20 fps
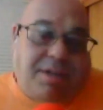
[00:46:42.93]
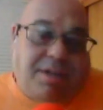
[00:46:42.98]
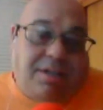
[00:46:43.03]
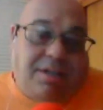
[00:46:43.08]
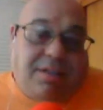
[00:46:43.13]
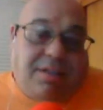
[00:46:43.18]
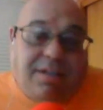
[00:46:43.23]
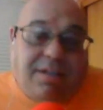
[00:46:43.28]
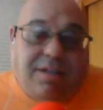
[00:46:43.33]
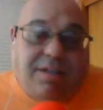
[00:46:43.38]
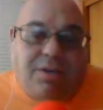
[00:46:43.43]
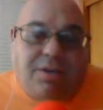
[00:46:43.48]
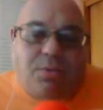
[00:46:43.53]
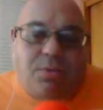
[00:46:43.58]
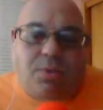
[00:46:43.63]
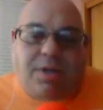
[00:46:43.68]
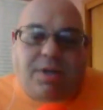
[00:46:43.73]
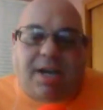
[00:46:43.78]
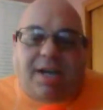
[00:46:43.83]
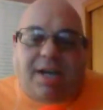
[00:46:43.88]
I mean,
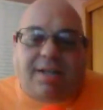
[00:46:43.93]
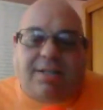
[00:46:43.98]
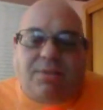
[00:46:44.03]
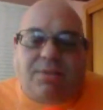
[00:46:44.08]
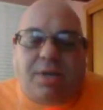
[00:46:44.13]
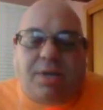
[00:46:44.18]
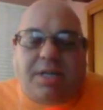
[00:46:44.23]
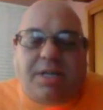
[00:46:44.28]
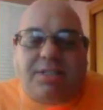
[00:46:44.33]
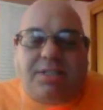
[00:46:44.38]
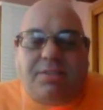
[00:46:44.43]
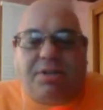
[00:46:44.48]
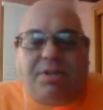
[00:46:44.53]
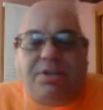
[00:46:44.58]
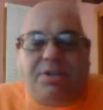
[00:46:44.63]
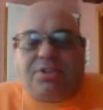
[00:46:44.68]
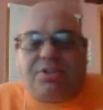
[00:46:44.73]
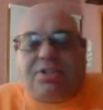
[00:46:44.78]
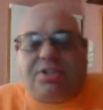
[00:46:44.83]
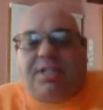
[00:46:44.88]
we got
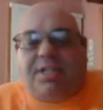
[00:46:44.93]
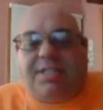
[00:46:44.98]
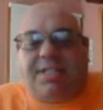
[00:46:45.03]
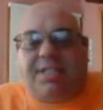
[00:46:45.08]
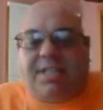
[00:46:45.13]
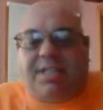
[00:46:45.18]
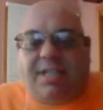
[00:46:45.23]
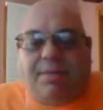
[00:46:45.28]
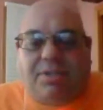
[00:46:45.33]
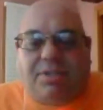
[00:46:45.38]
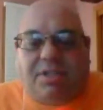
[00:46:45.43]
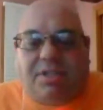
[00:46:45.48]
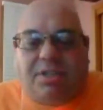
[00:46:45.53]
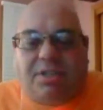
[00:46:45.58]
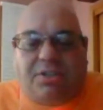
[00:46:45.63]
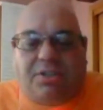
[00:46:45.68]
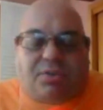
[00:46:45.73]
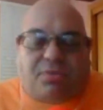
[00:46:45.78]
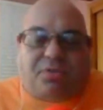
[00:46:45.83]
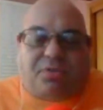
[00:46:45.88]
some interesting
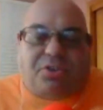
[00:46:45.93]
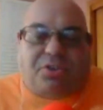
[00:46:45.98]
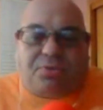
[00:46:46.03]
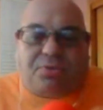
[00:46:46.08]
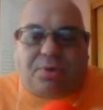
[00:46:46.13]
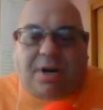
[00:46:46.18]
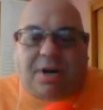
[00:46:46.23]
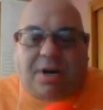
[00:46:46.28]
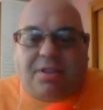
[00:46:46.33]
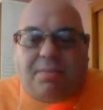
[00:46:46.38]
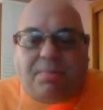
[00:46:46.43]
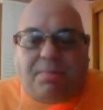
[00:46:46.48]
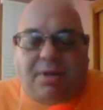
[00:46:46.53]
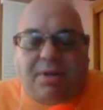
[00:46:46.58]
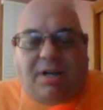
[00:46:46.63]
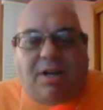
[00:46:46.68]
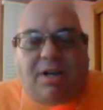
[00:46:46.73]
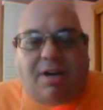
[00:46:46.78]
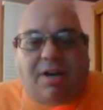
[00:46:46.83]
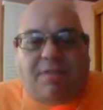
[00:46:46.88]
teams in this first round of
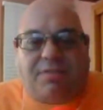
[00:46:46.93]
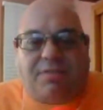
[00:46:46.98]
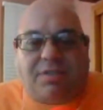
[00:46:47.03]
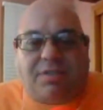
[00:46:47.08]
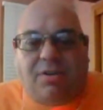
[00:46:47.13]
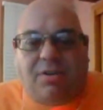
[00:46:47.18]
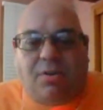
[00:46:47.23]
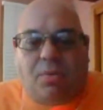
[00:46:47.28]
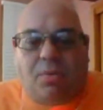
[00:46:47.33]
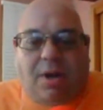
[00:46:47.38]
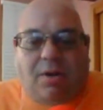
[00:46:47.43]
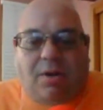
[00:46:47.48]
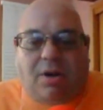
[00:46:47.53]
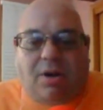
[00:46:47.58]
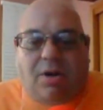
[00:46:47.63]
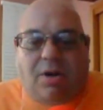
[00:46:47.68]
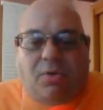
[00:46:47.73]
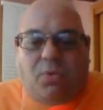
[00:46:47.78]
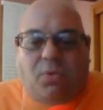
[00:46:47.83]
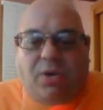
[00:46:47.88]
the playoffs, you know, the
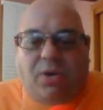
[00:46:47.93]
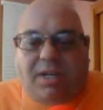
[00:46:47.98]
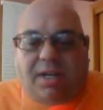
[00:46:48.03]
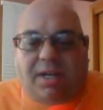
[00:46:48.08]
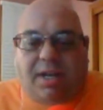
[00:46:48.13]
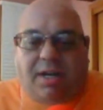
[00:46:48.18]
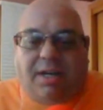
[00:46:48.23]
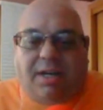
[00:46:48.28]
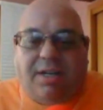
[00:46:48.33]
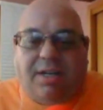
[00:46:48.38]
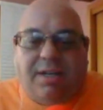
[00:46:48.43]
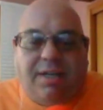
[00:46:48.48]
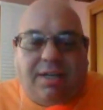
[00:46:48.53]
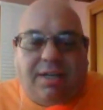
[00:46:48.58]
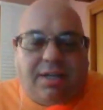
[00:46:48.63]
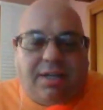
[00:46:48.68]
wild card weekend.